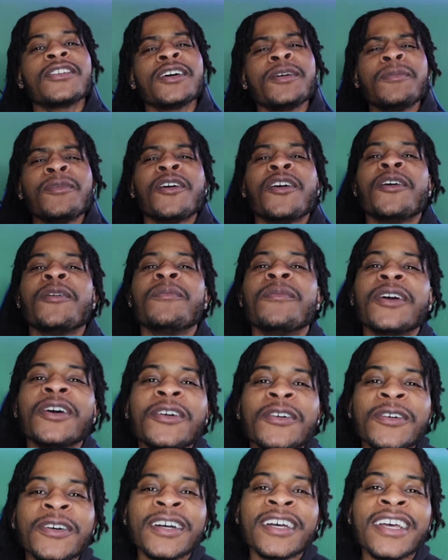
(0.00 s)
Come on,
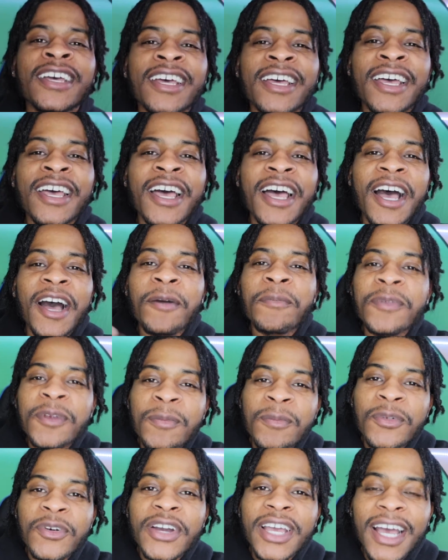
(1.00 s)
bro, help your
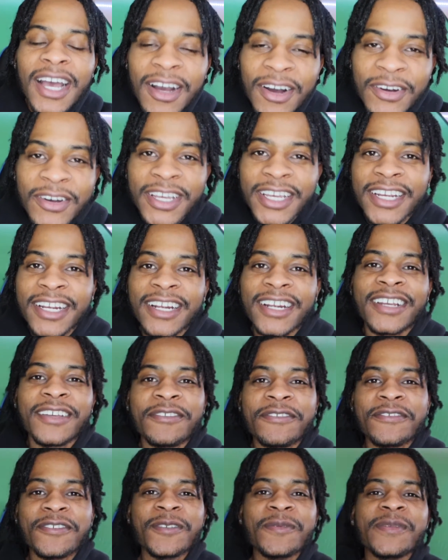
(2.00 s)
boy out here,
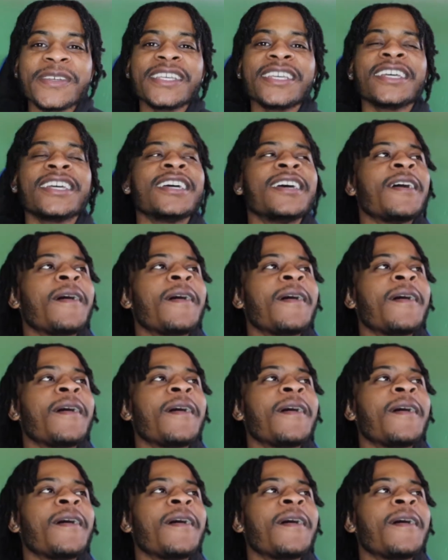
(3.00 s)
you feel me?